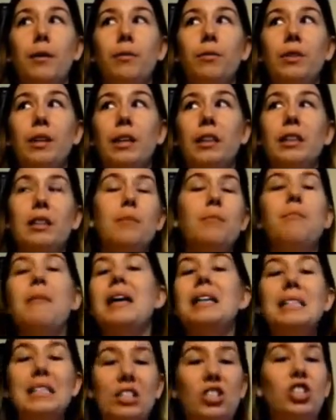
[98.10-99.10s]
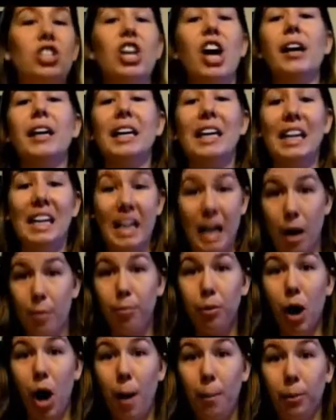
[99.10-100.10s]
the message is not getting out
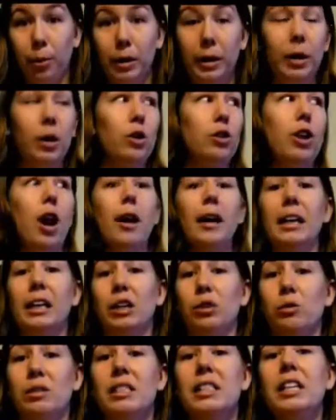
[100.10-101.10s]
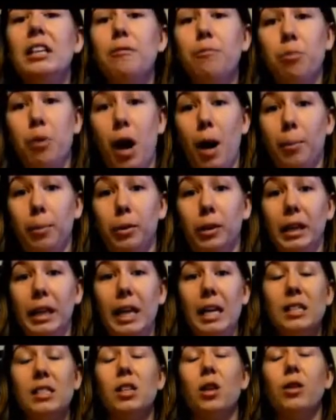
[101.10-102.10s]
properly or not getting received
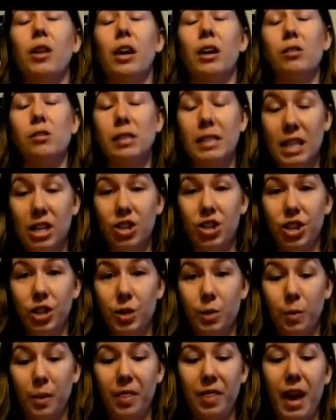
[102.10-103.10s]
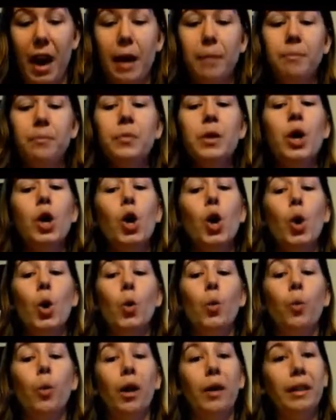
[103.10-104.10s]
properly, and so there's issues with that.
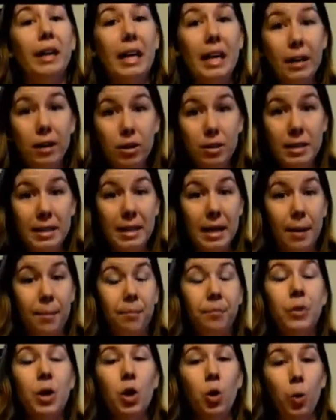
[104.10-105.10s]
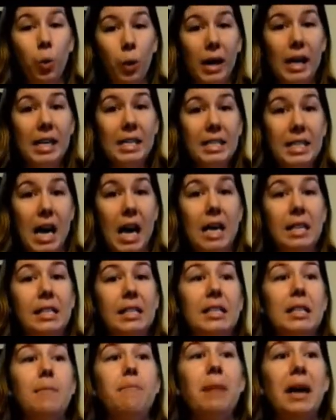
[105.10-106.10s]
Well, the Interstim, what it does
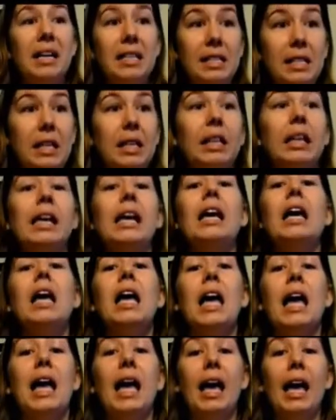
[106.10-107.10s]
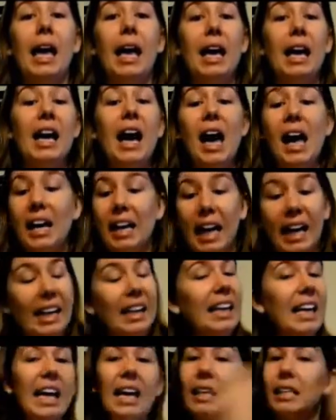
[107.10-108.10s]
is it kind of like
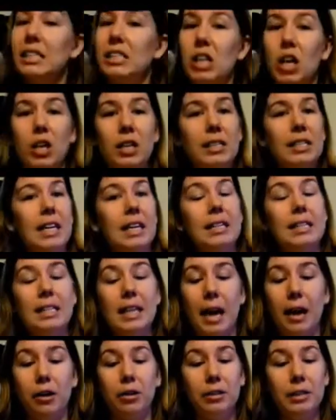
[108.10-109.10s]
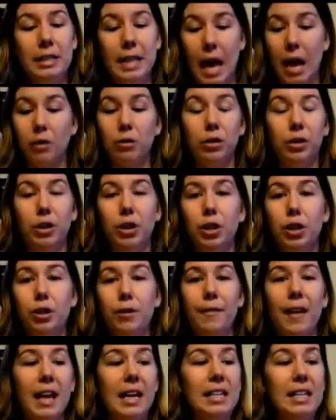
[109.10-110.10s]
kickstarts that sacral
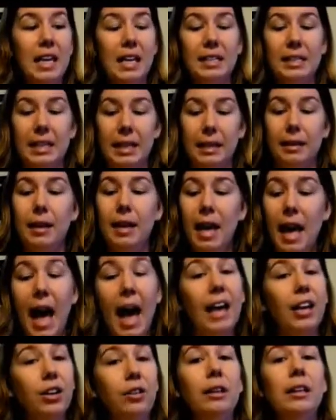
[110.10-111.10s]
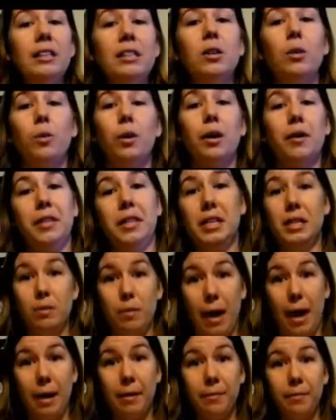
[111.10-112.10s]
nerve and tells it, hey, you need to work this
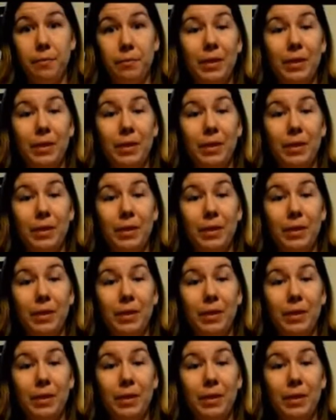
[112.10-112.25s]
way.